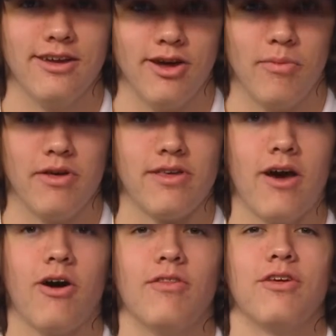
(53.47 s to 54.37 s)
Don't miss
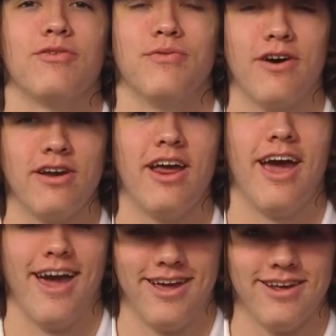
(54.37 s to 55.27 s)
out on this fun
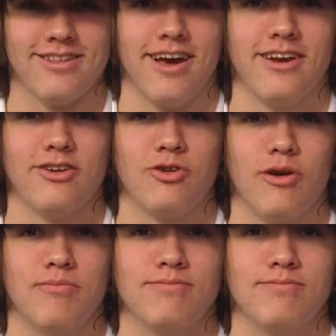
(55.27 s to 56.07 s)
and exciting trip.